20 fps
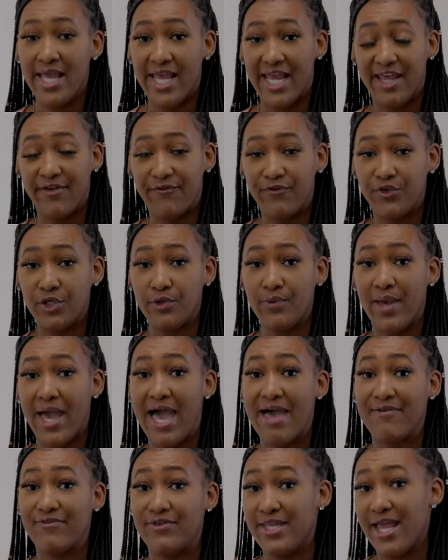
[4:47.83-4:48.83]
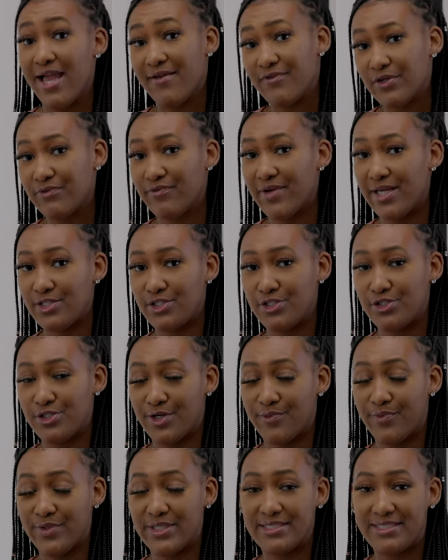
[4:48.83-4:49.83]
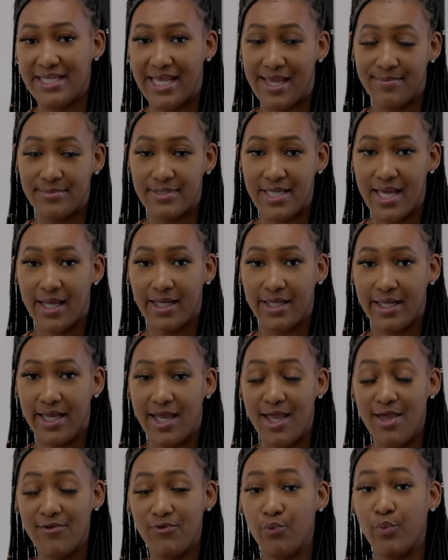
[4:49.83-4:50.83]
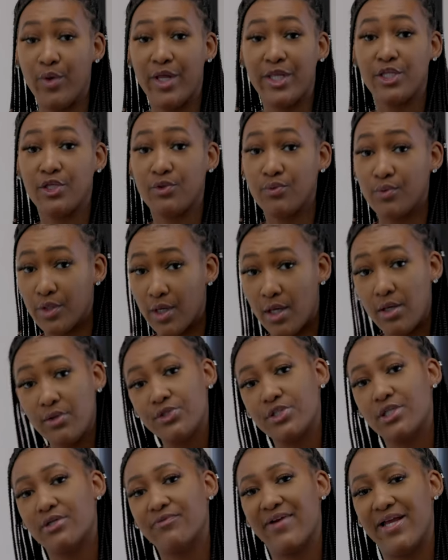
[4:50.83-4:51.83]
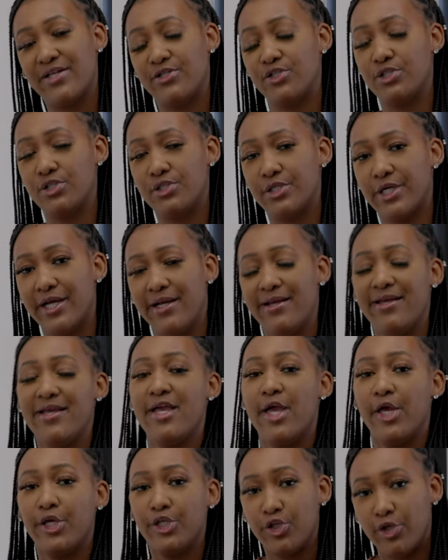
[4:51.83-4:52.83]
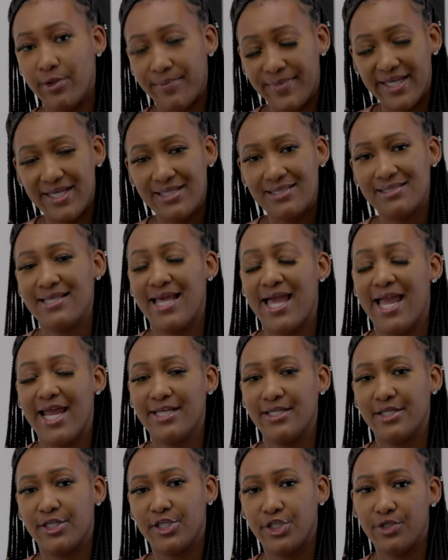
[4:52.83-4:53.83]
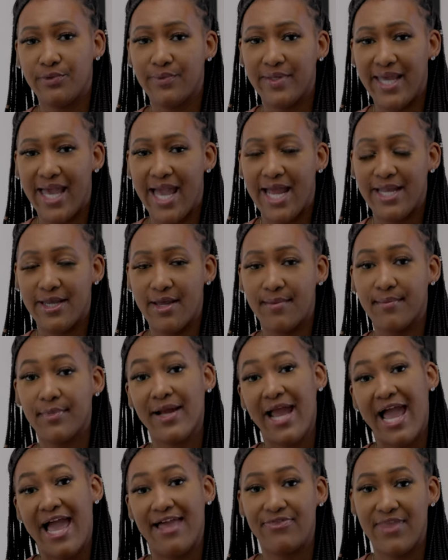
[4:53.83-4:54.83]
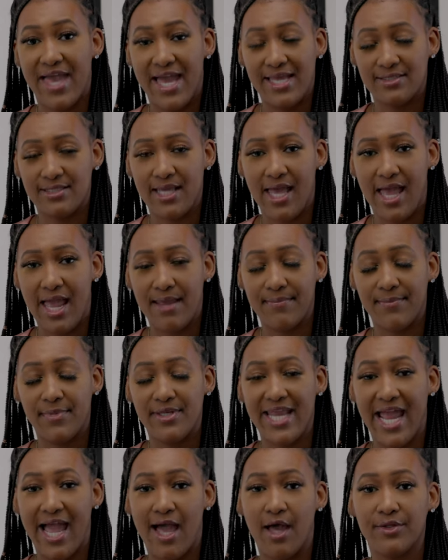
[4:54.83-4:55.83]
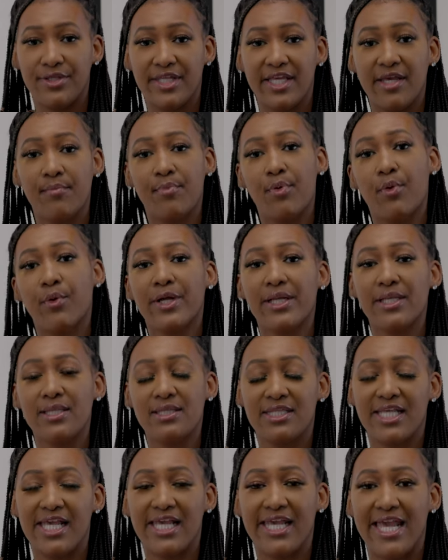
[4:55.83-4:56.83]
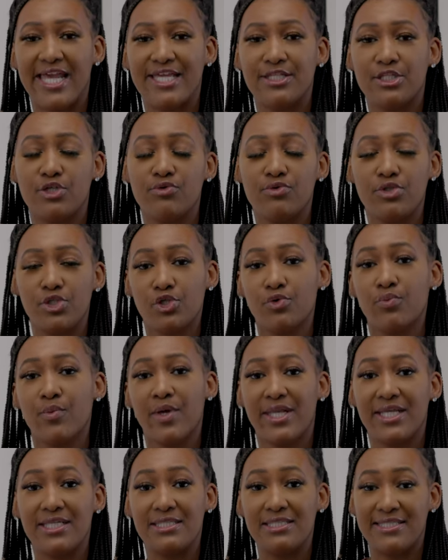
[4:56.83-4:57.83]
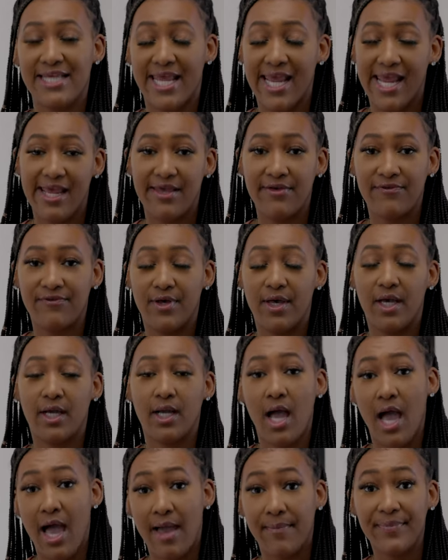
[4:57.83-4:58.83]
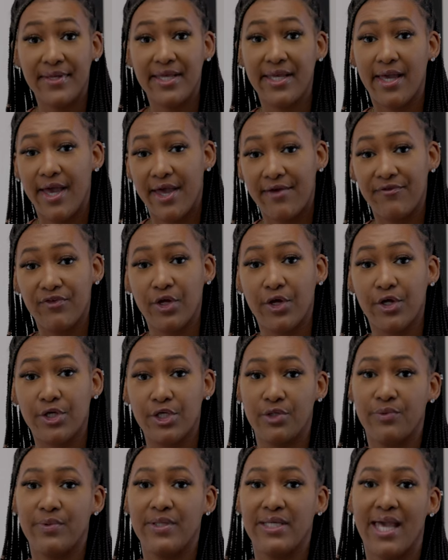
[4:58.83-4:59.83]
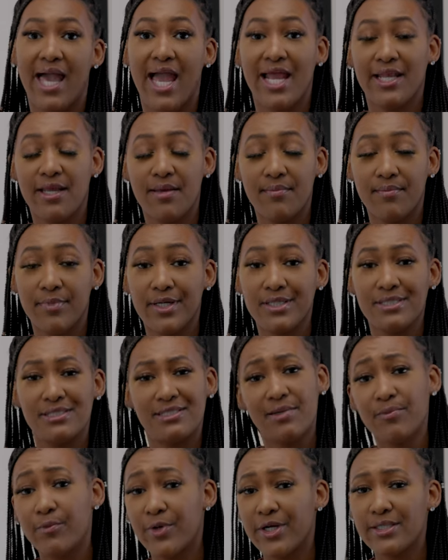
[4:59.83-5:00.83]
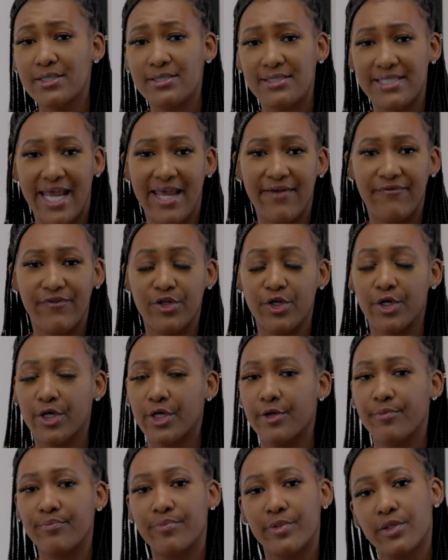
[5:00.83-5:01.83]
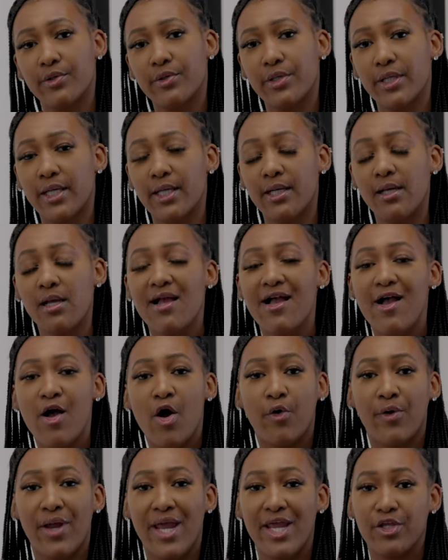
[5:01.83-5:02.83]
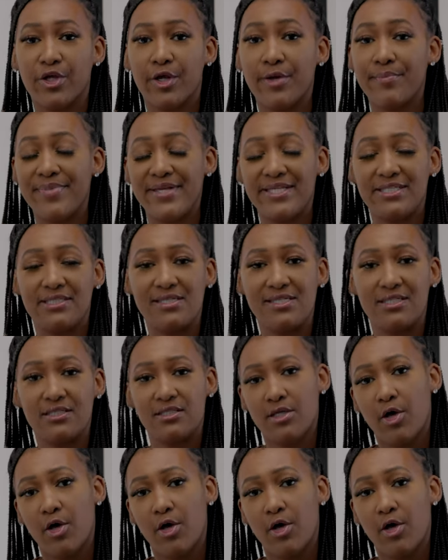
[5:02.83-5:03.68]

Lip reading: If you have never registered with SAM.gov, when you go to register, you'll be assigned a UEI number at that time. Now, the important thing is you do want to save a copy of your UEI number somewhere safe in your computer or in your business